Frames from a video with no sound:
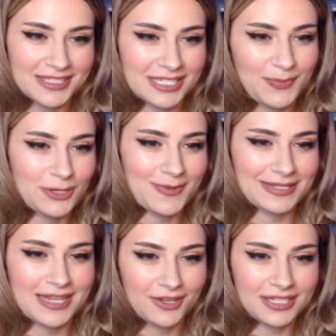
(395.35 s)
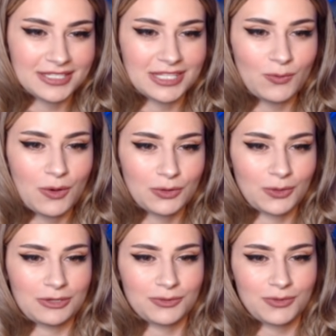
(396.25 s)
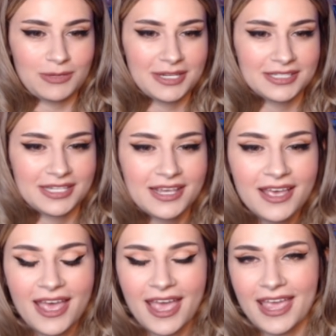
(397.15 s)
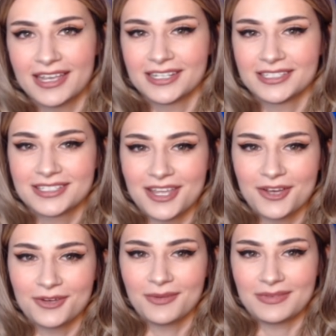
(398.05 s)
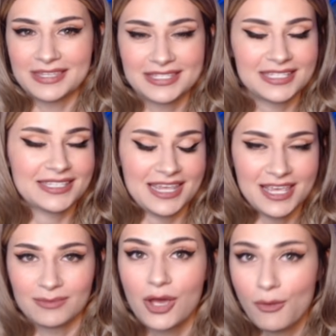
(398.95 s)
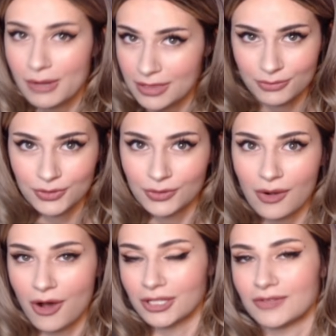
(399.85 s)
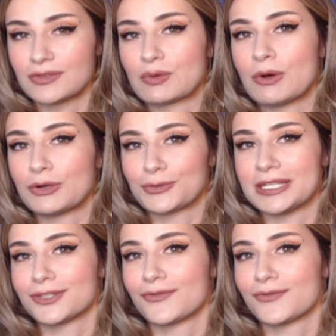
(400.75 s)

It says Pedro Pascal gets the woke Twitter treatment, and so this is him going through all of the quote tweets.